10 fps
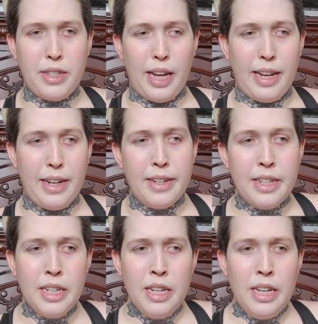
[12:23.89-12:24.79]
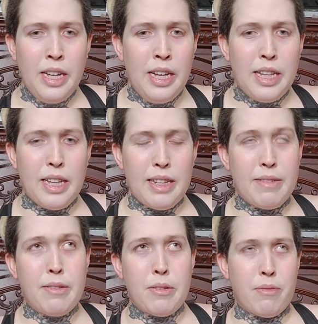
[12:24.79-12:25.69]
And
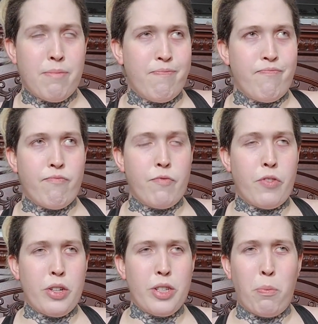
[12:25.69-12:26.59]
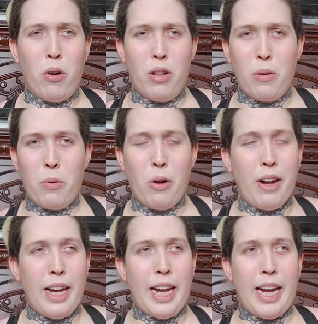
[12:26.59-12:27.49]
just for a spoiler
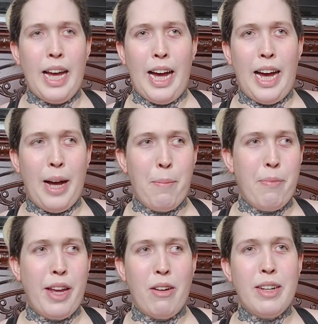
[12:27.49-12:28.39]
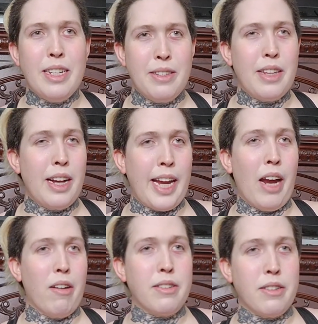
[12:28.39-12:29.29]
warning, there is a
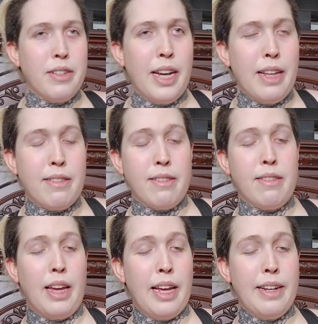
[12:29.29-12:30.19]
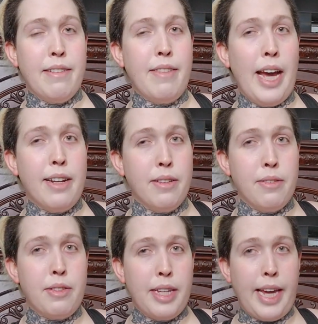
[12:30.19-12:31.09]
character death, and that
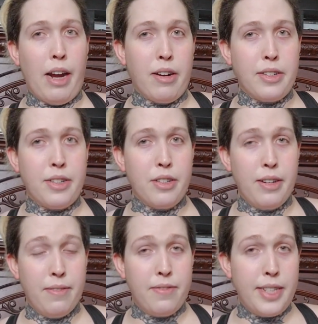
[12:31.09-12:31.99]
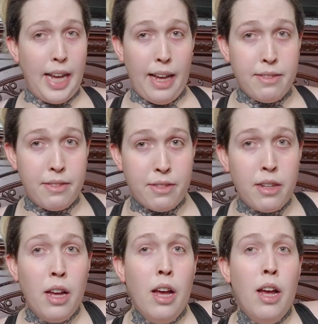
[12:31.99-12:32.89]
is the character of Tess,
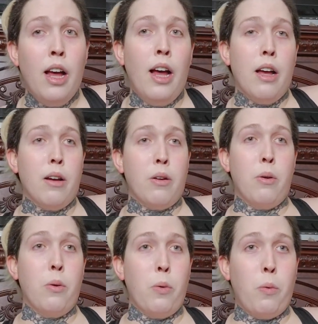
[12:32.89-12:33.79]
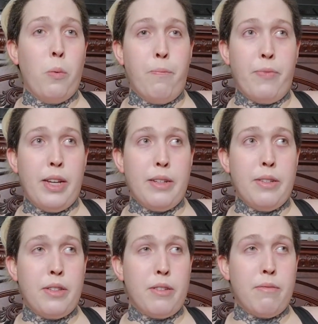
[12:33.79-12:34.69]
who
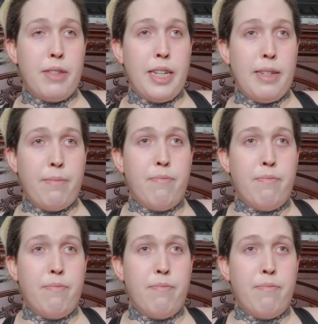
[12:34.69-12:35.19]
is the